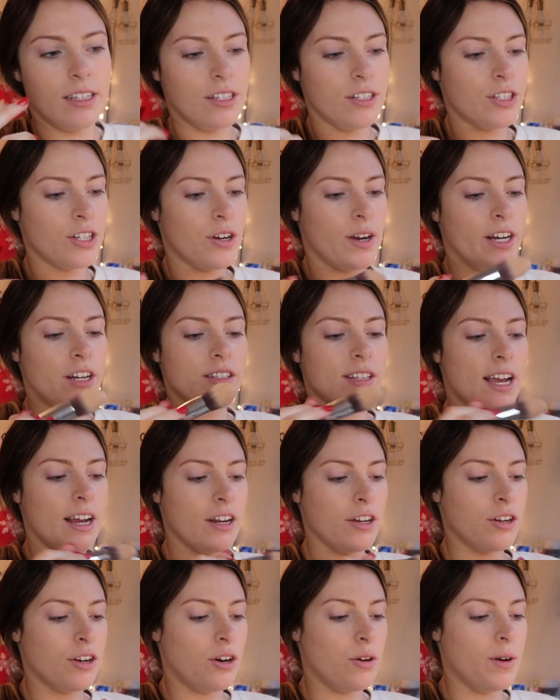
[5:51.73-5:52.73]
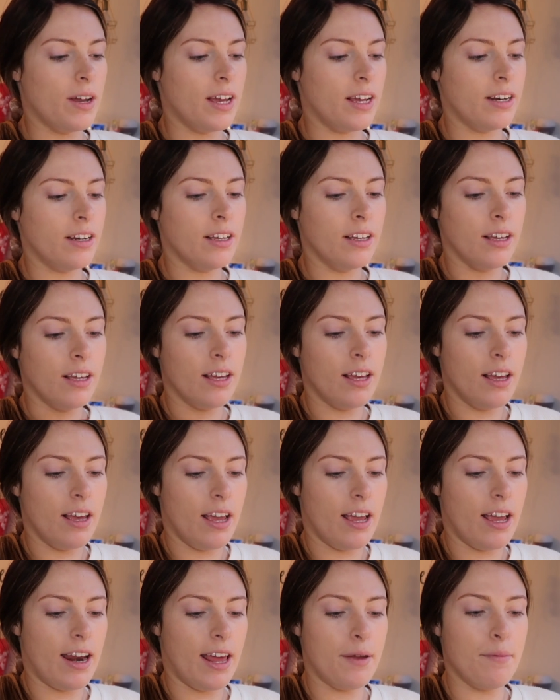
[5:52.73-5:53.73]
So I just kind of go in
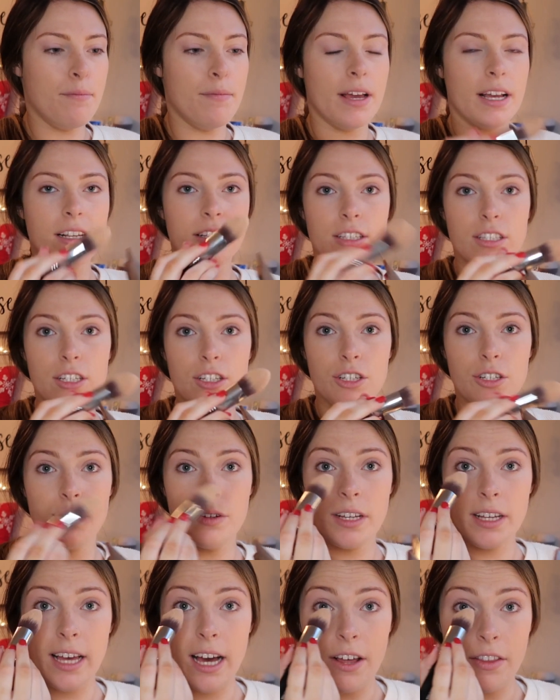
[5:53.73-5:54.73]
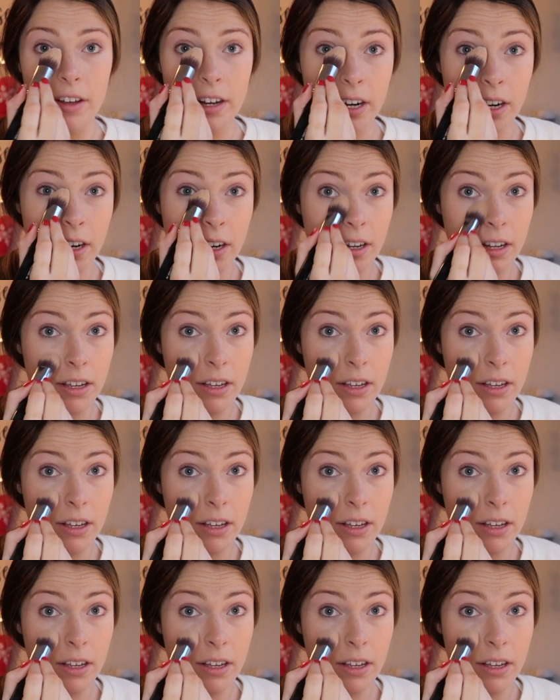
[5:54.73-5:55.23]
and I mix the 2 together,